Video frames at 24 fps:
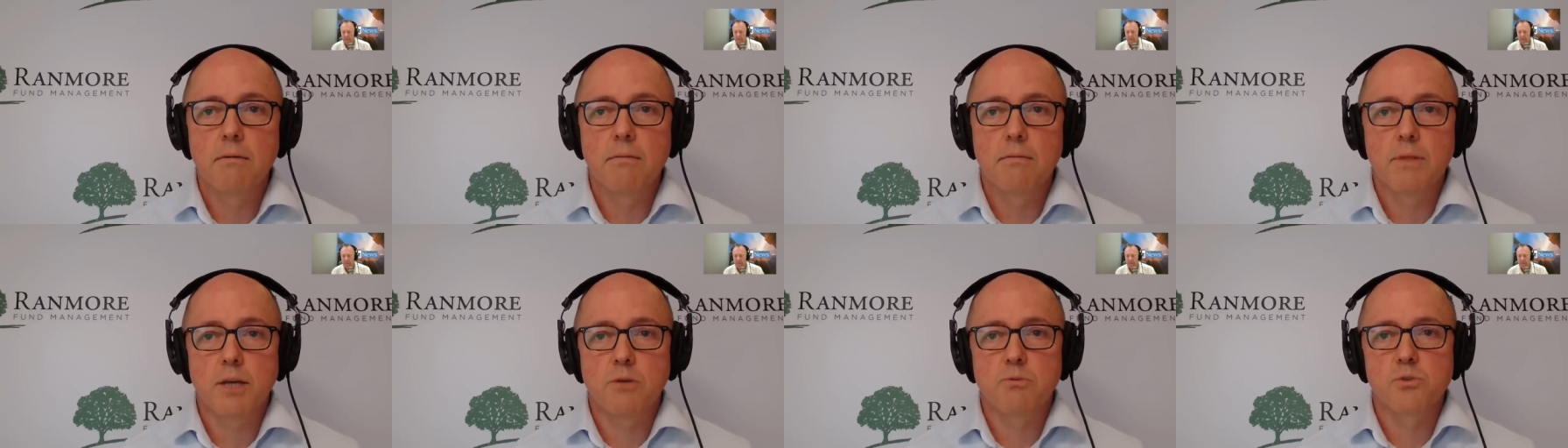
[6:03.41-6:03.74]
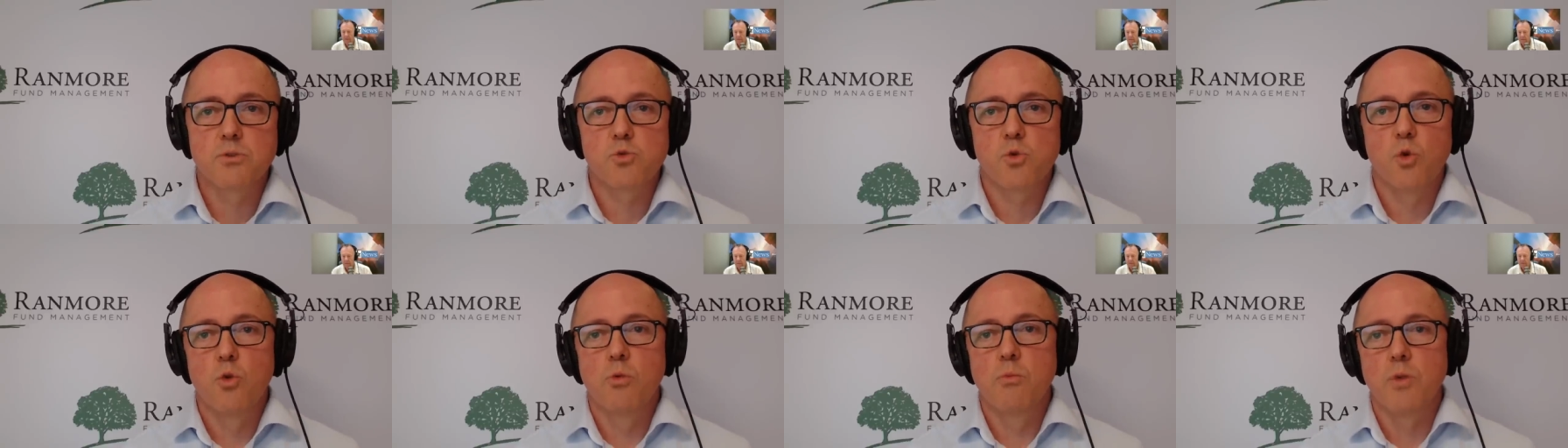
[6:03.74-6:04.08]
That
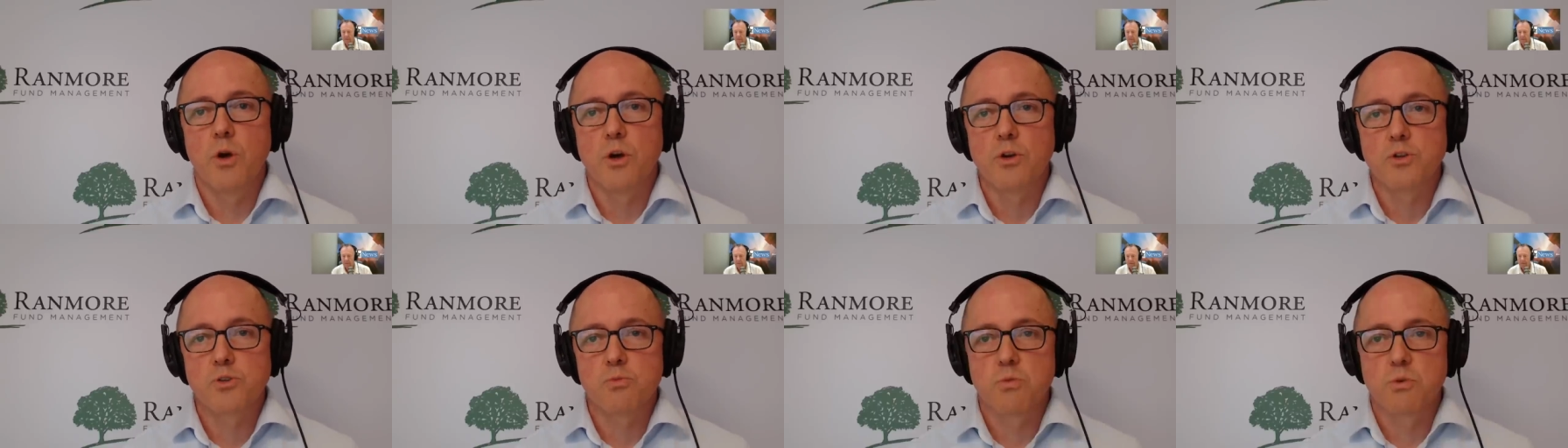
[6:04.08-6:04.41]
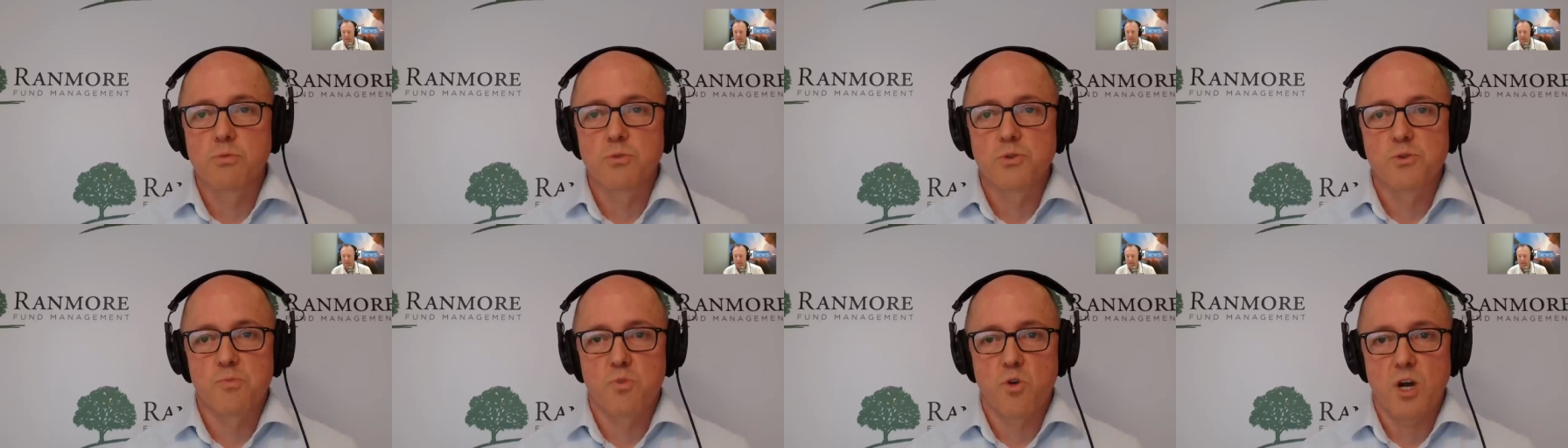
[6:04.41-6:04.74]
was almost
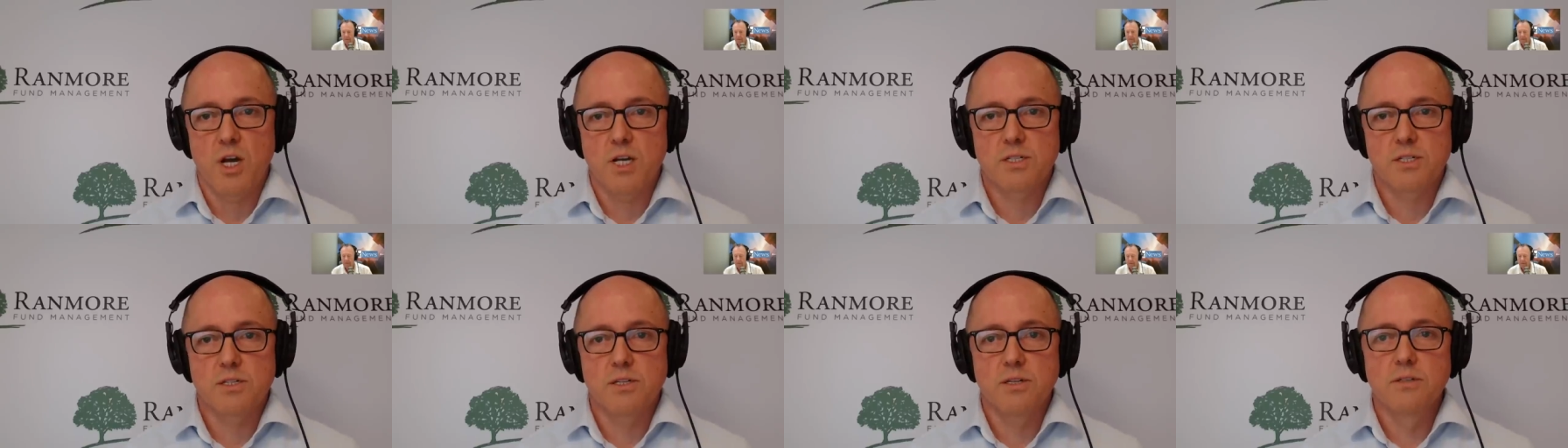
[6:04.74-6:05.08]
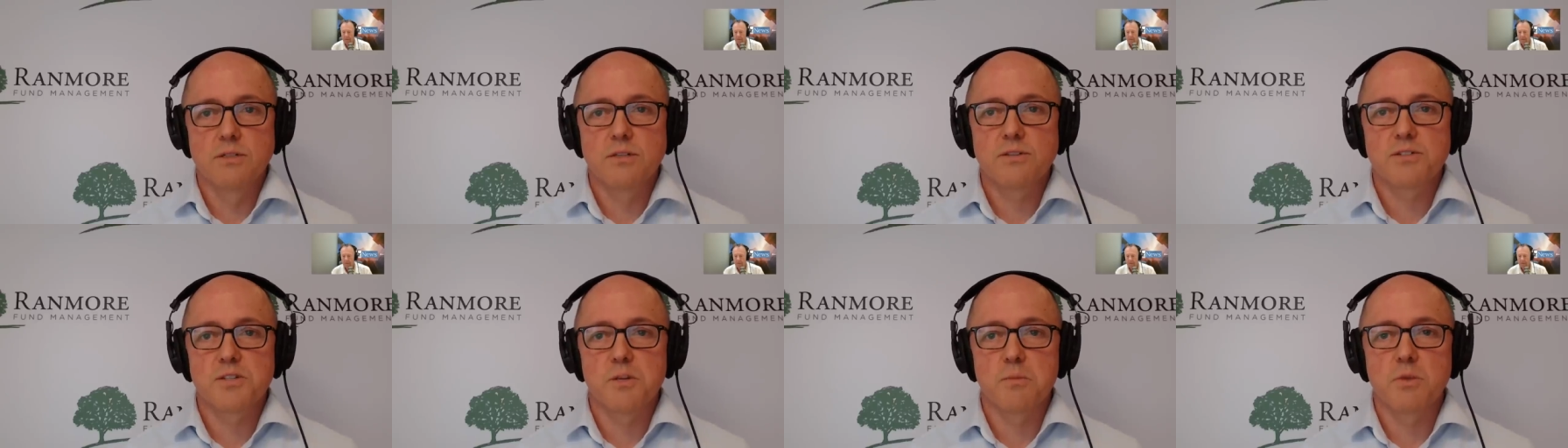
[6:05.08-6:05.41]
what was priced
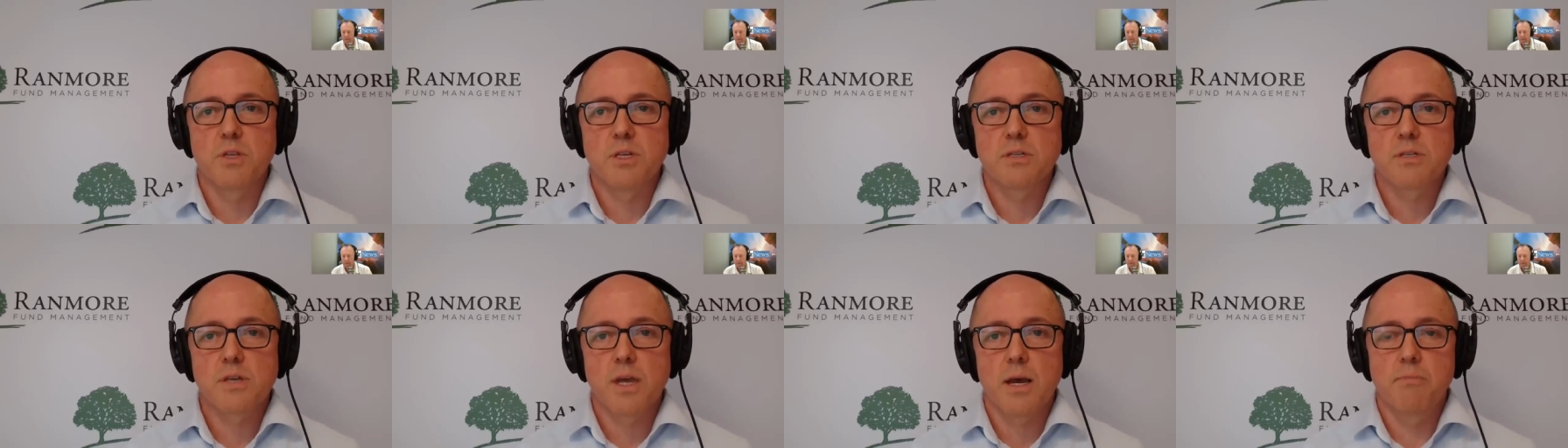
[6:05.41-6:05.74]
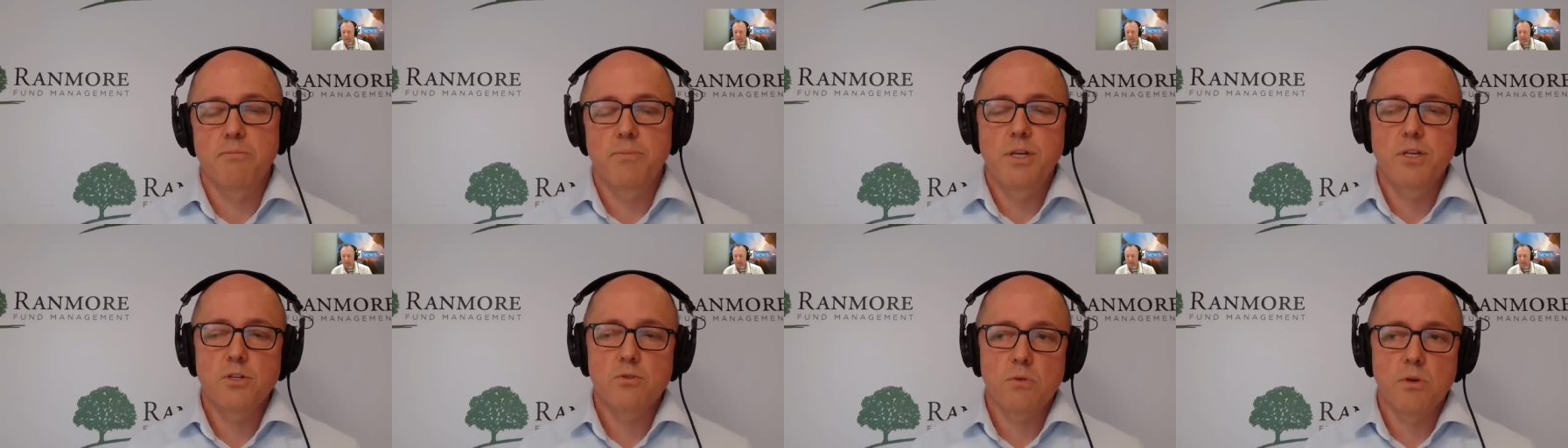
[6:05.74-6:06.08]
into some of these
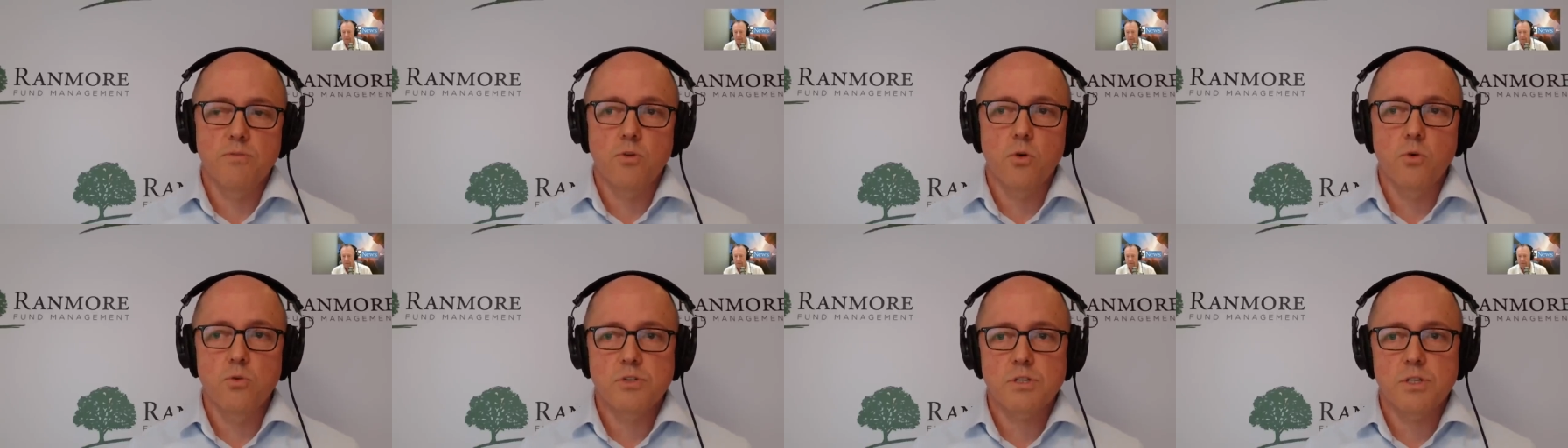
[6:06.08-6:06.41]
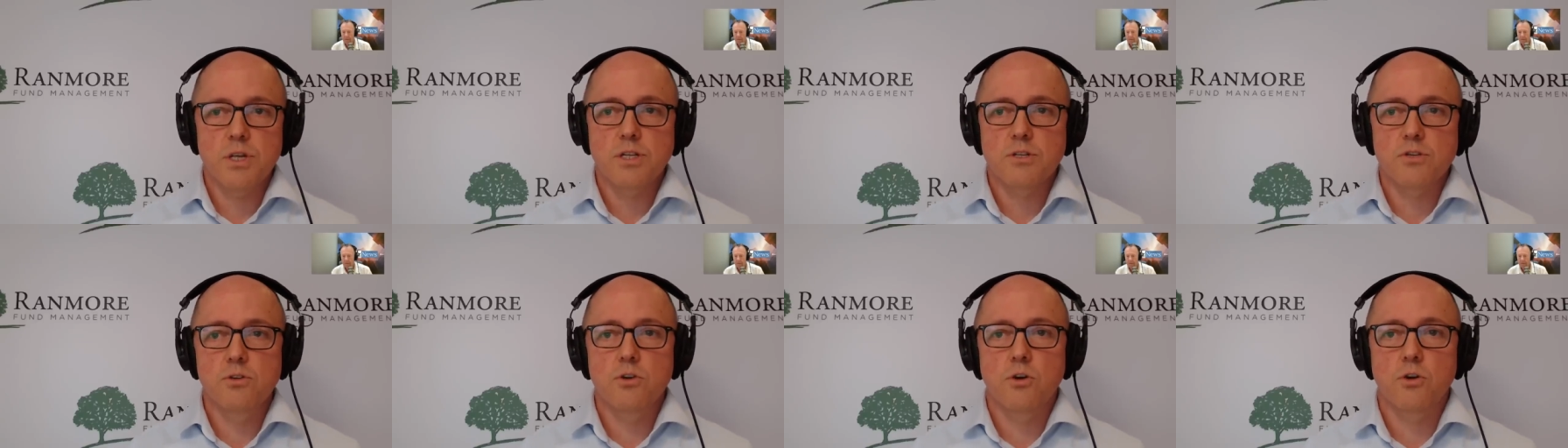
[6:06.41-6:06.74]
companies. Well, of course,
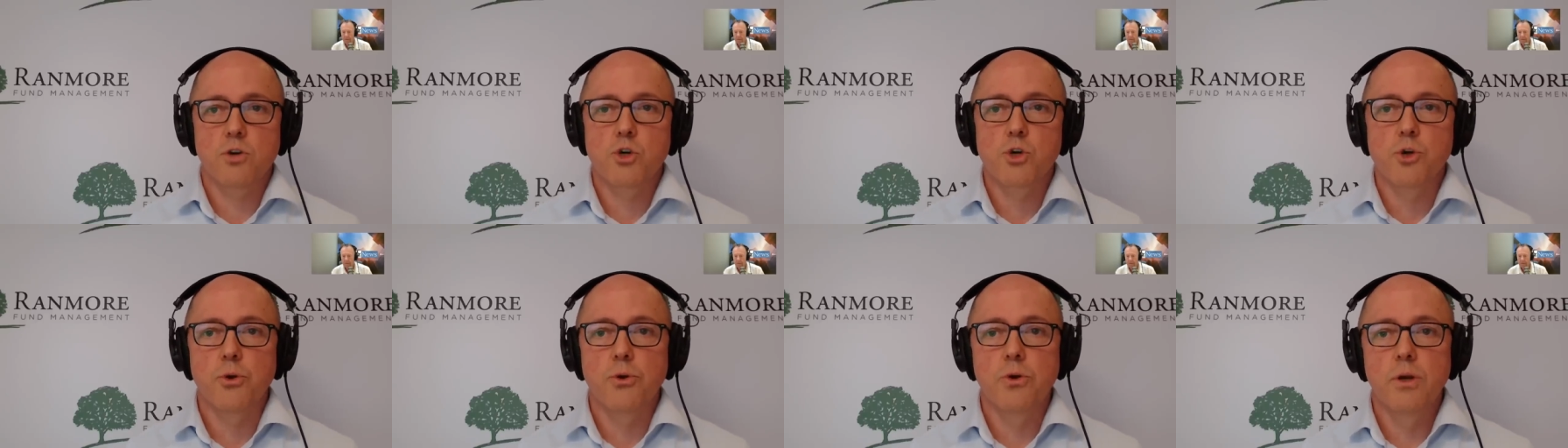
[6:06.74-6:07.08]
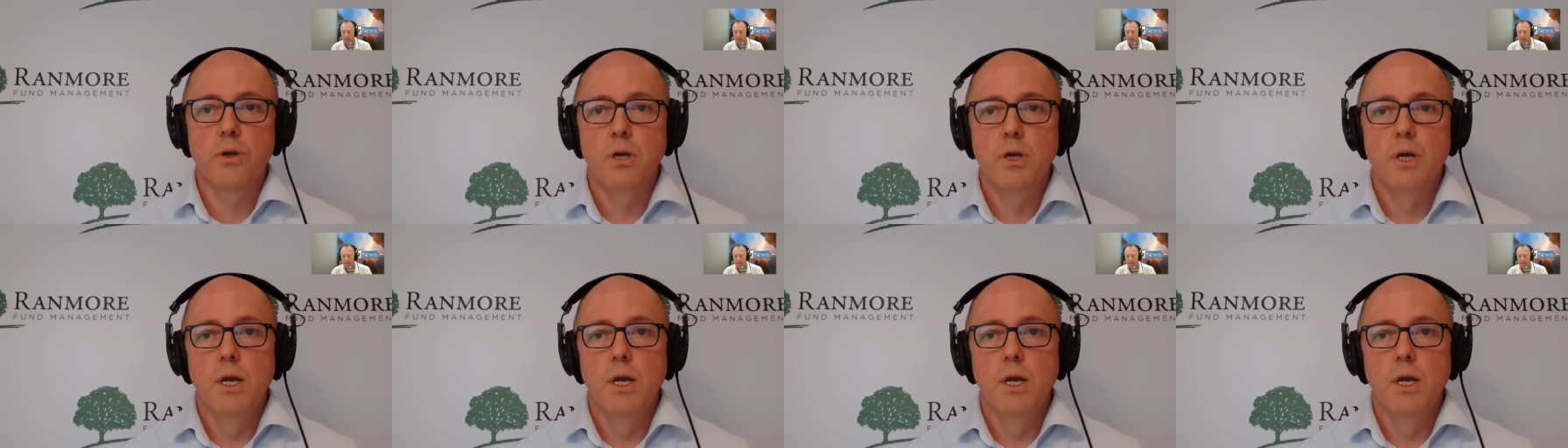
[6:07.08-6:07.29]
that's not true.